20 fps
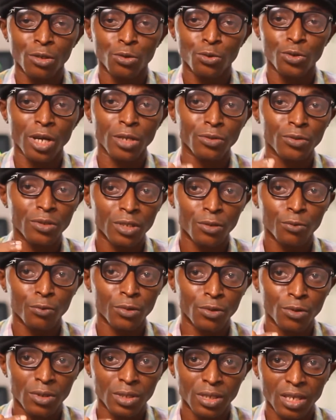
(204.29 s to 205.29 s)
you are using
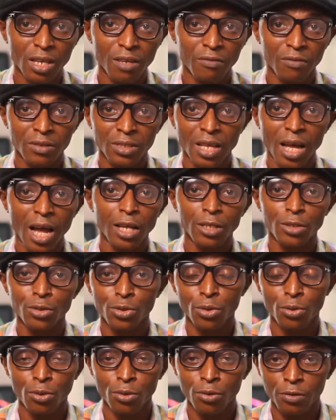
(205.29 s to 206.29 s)
Windows 7 at
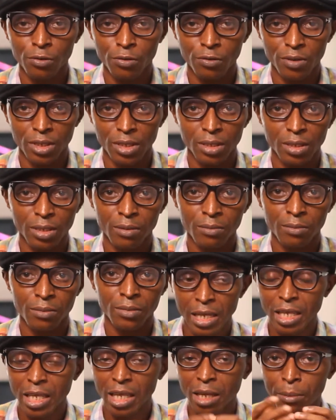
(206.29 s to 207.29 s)
your own risk.
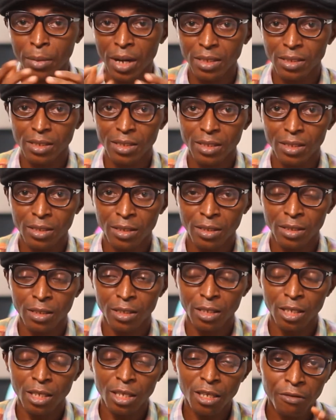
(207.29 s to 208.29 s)
Imagine
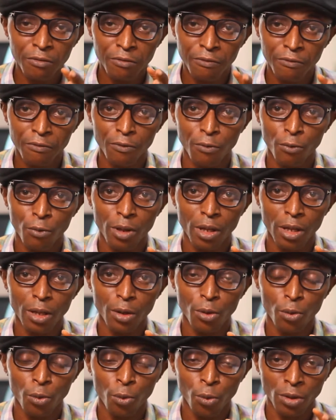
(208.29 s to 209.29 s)
if
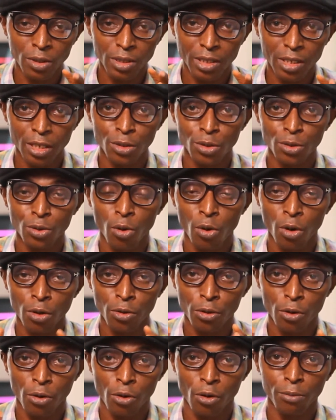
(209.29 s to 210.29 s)
one day you
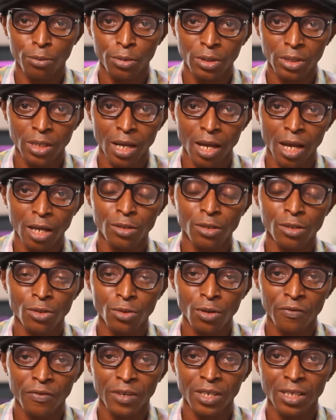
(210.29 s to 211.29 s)
on your computer and you
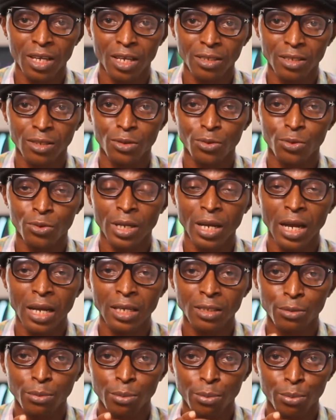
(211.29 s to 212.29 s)
discover that you
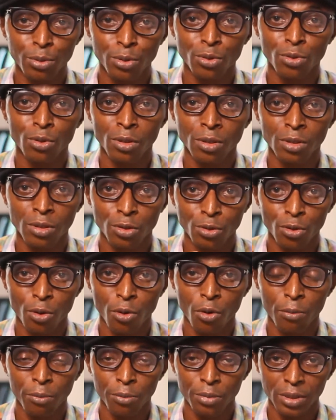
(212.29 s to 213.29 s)
can't put on your
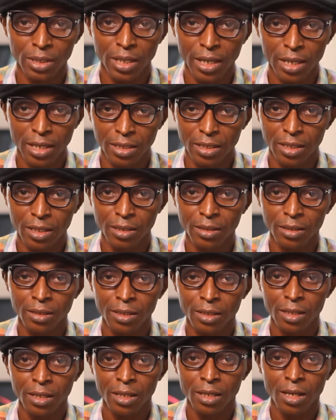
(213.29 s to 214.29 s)
computer again
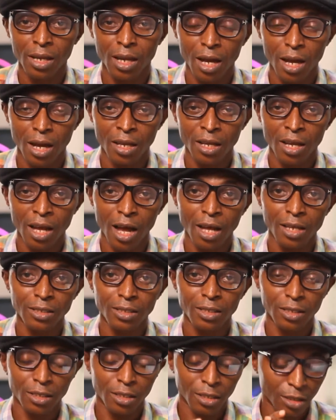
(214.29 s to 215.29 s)

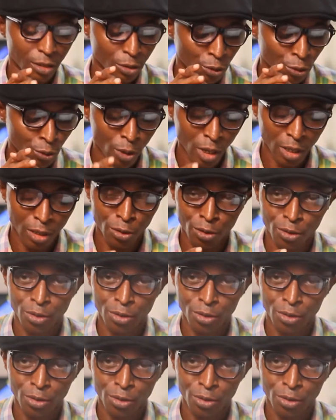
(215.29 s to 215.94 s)
and you, are, you